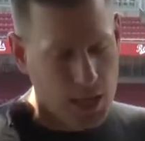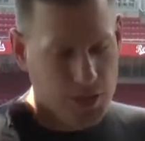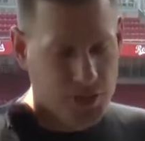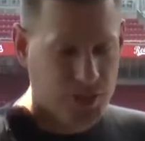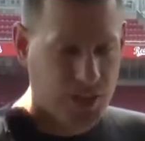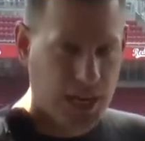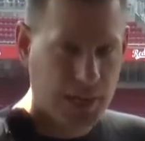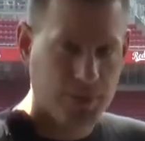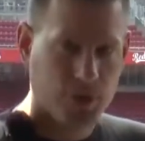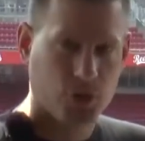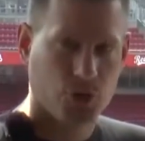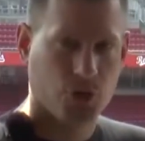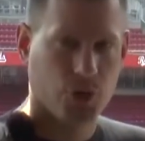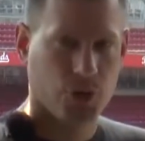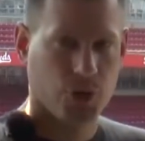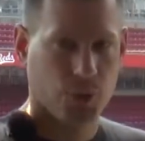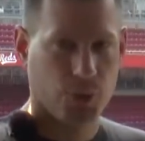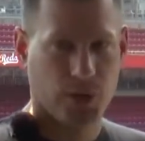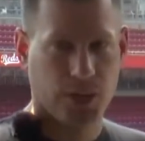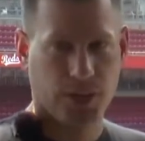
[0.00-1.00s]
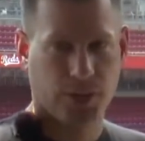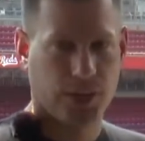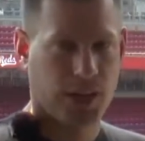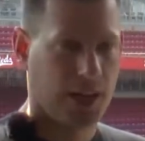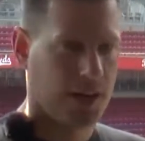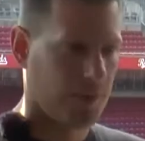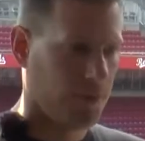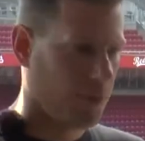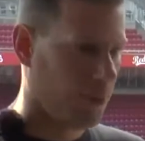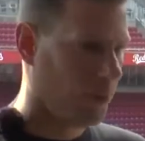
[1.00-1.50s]
Same's true with
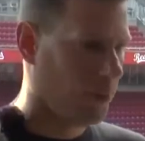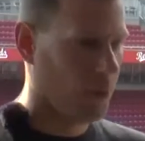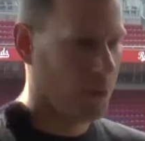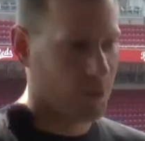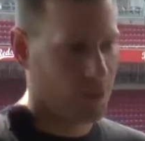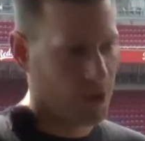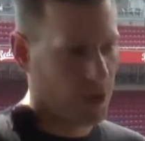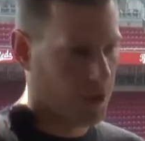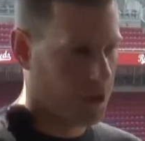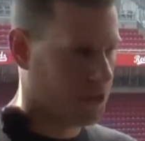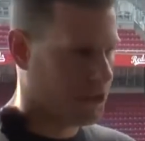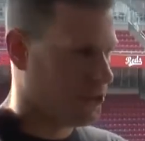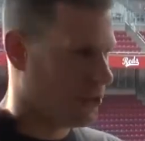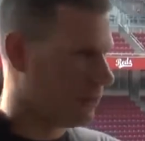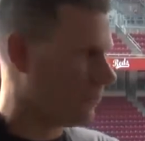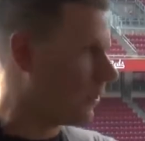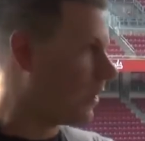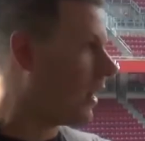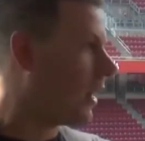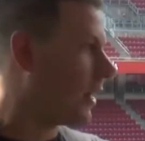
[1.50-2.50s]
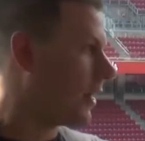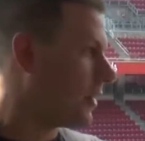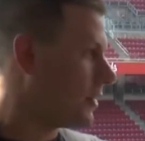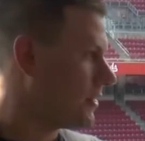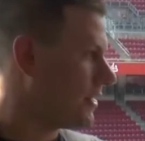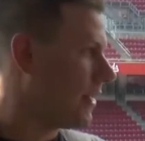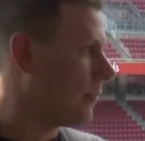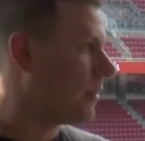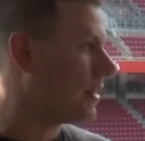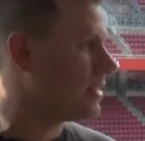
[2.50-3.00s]
kind of what we would call the server huggers.
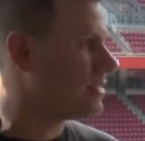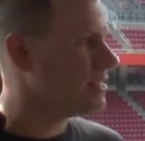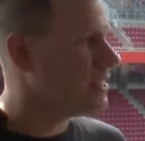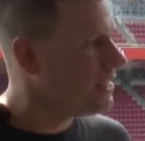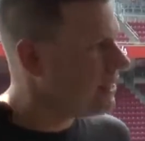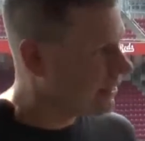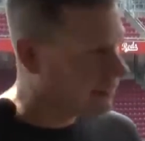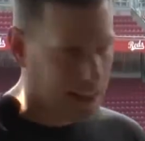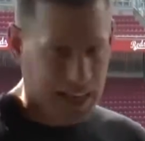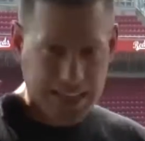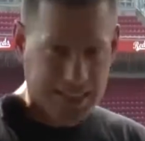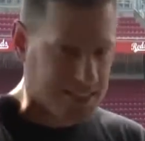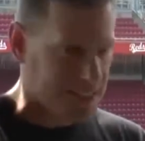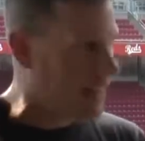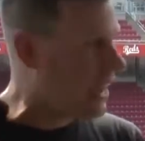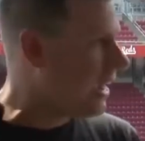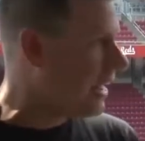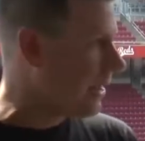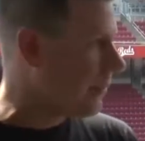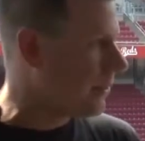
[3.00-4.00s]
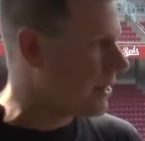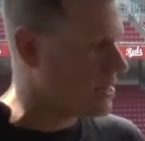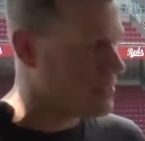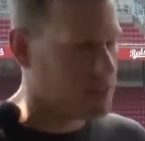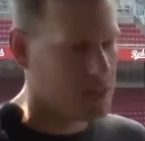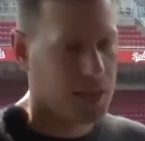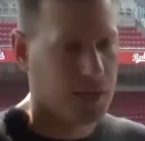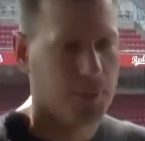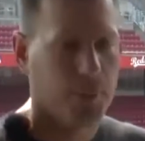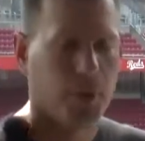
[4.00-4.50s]
I want to see the lights on. I want to
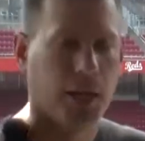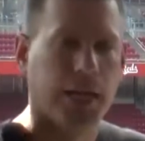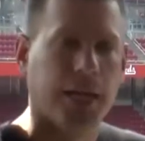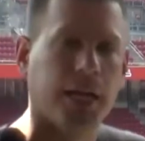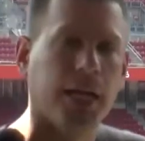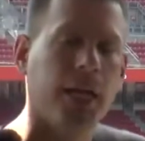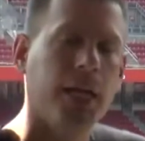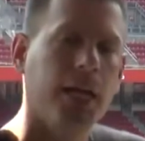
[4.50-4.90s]
see it blink.